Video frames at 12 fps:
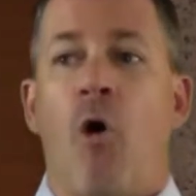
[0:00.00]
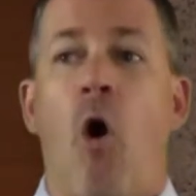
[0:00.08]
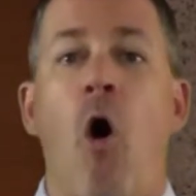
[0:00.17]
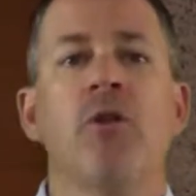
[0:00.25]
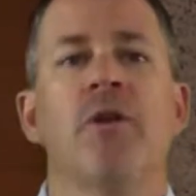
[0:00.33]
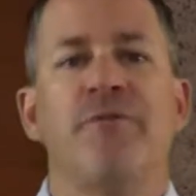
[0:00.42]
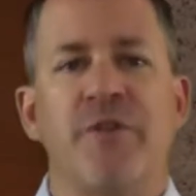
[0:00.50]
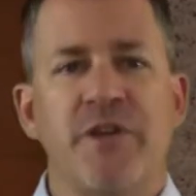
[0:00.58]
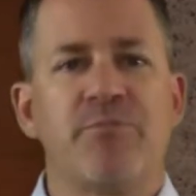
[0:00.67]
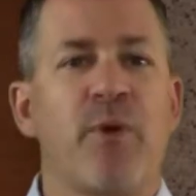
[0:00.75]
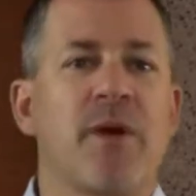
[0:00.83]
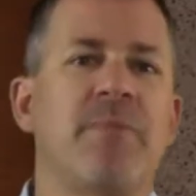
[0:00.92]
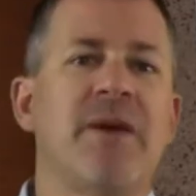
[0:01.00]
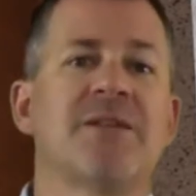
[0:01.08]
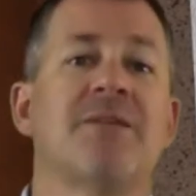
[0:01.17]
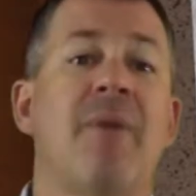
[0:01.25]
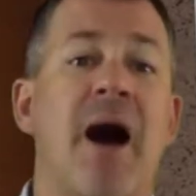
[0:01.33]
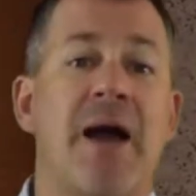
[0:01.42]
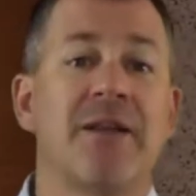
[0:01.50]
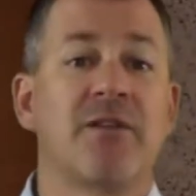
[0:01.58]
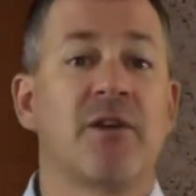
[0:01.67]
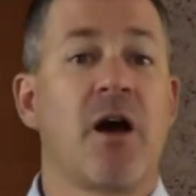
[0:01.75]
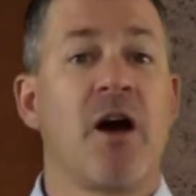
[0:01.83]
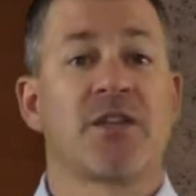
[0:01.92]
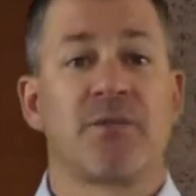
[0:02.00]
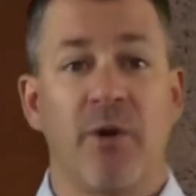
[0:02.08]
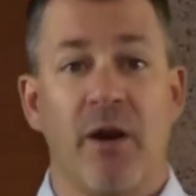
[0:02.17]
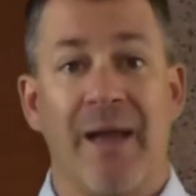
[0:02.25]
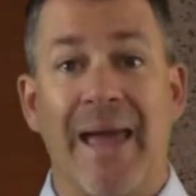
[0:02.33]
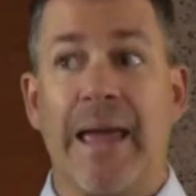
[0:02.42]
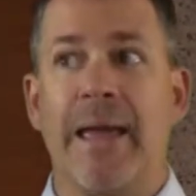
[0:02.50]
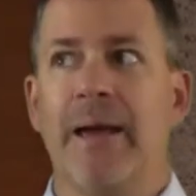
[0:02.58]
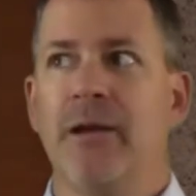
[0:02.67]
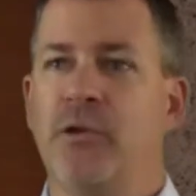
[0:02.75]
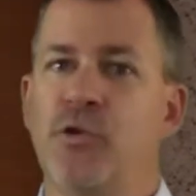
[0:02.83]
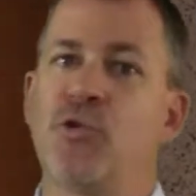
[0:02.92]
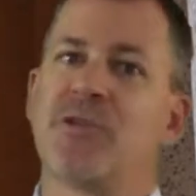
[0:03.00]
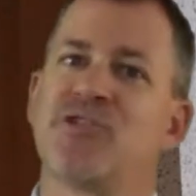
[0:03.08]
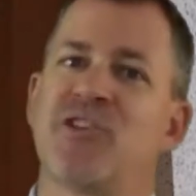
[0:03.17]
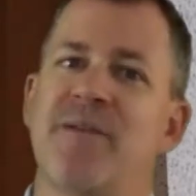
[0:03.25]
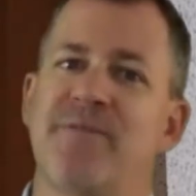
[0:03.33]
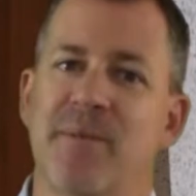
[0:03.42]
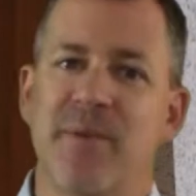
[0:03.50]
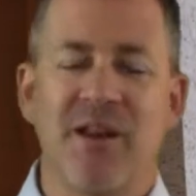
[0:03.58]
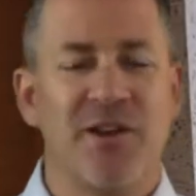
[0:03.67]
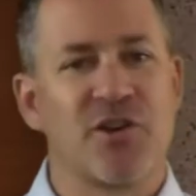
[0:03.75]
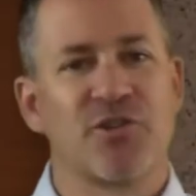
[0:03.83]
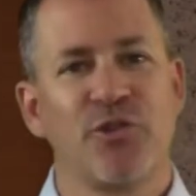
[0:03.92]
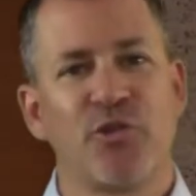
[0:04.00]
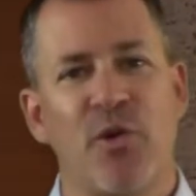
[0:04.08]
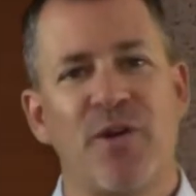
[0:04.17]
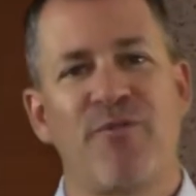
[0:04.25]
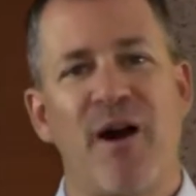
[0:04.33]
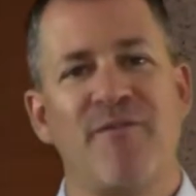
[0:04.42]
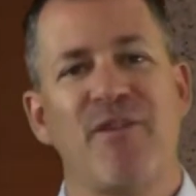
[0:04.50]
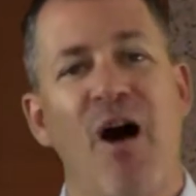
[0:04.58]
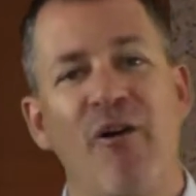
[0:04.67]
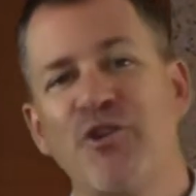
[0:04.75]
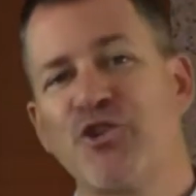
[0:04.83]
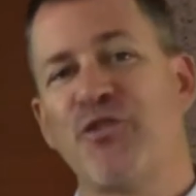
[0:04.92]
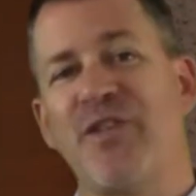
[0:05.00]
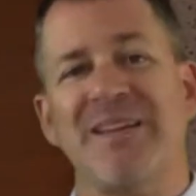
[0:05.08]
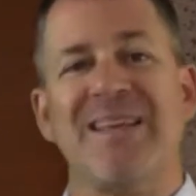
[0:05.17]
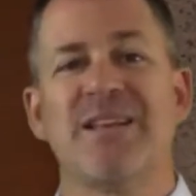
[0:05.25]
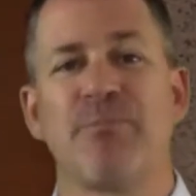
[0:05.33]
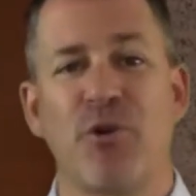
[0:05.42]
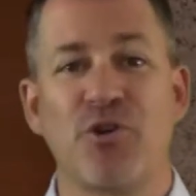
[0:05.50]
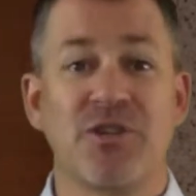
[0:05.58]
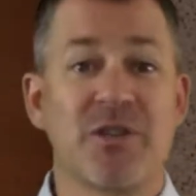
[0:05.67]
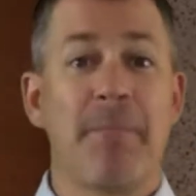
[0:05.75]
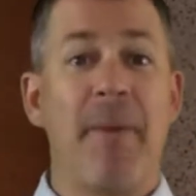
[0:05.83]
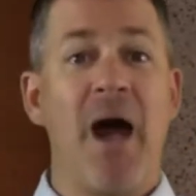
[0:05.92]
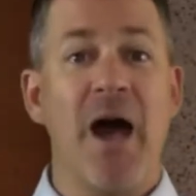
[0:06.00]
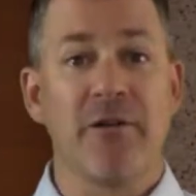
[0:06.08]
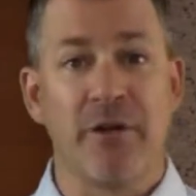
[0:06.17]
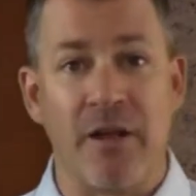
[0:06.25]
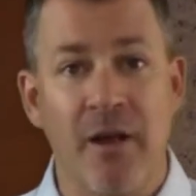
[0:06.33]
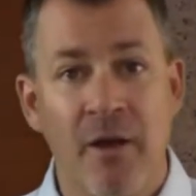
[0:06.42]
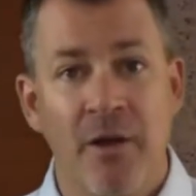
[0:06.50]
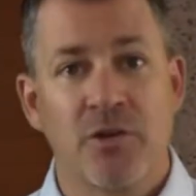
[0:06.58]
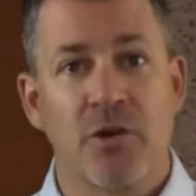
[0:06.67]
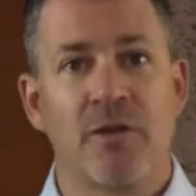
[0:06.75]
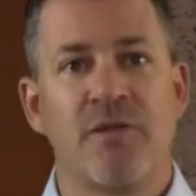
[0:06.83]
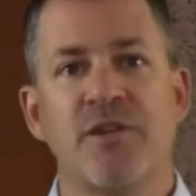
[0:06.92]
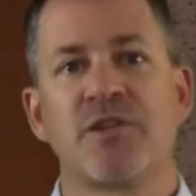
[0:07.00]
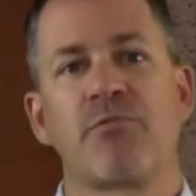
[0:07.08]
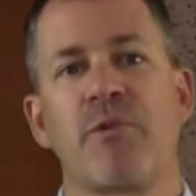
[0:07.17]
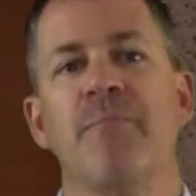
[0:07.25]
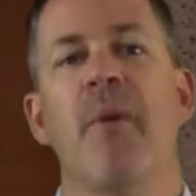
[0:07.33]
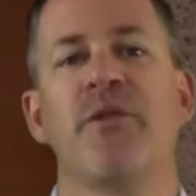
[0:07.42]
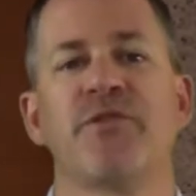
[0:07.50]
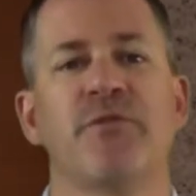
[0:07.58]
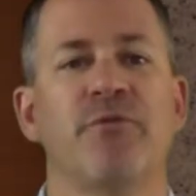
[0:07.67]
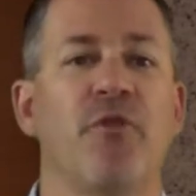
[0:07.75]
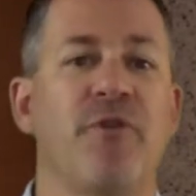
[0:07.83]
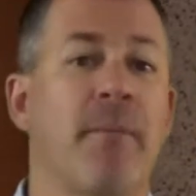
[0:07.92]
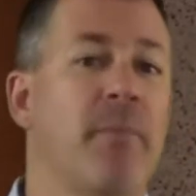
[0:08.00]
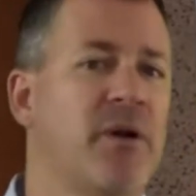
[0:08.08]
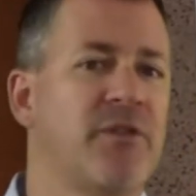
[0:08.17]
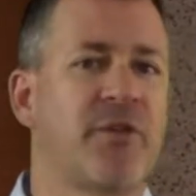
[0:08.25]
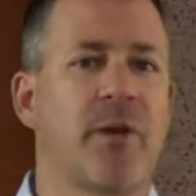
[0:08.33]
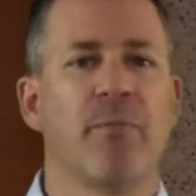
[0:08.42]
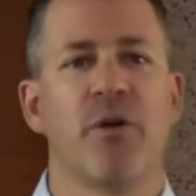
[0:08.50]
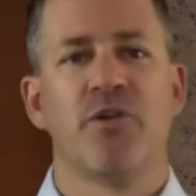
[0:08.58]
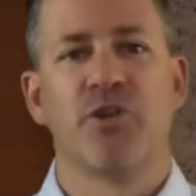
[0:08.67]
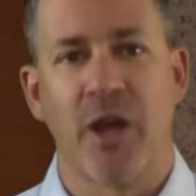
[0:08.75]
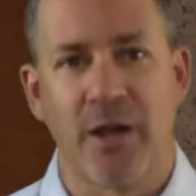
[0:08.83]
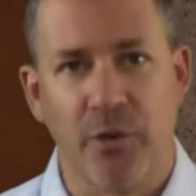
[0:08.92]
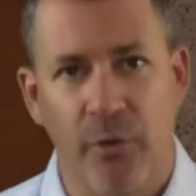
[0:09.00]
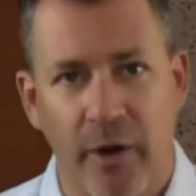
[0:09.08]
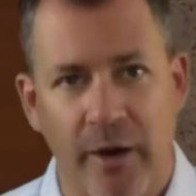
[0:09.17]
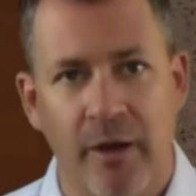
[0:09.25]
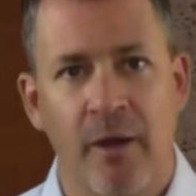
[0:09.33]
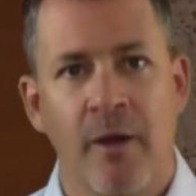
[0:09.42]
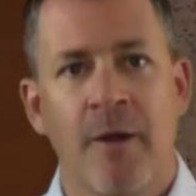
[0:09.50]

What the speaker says: All of these bring peace of mind to the customer, and you can save them an additional $25 should they need to purchase a battery during these 3 months of November, December, and January.